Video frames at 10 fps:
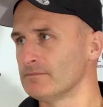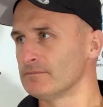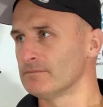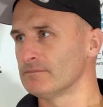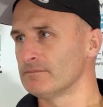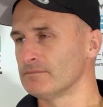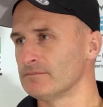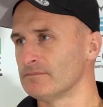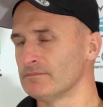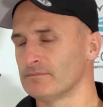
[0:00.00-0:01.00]
but also in
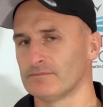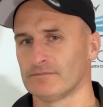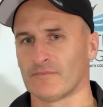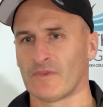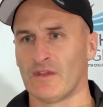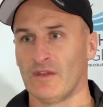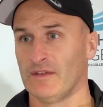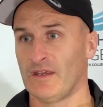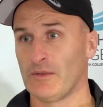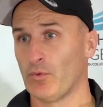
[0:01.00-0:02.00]
defence
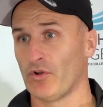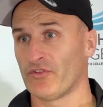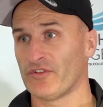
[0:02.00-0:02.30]
yeah, he was.